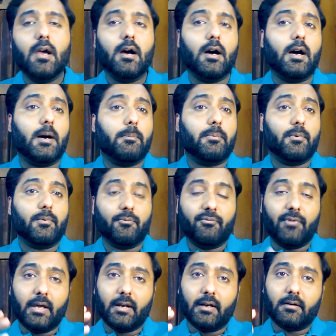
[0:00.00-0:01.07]

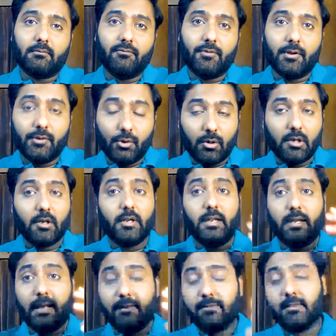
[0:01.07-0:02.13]
where you're
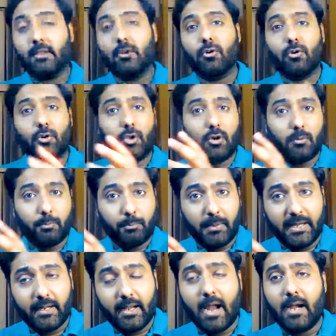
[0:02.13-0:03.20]
learning SEO, your
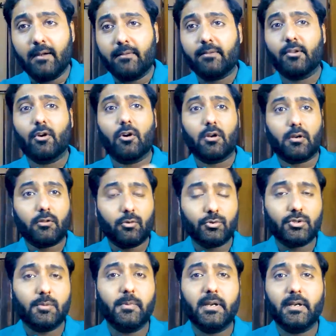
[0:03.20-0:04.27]
paid ads, your
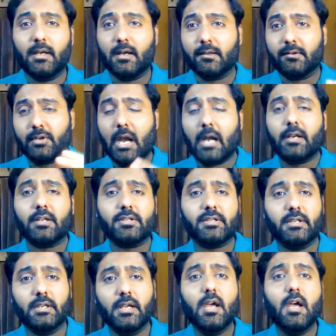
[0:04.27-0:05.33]
social media
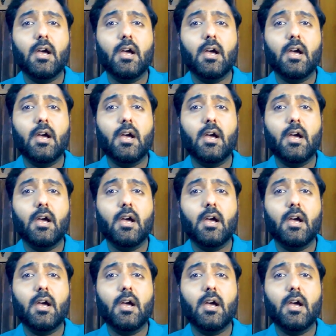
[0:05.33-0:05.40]
strategy,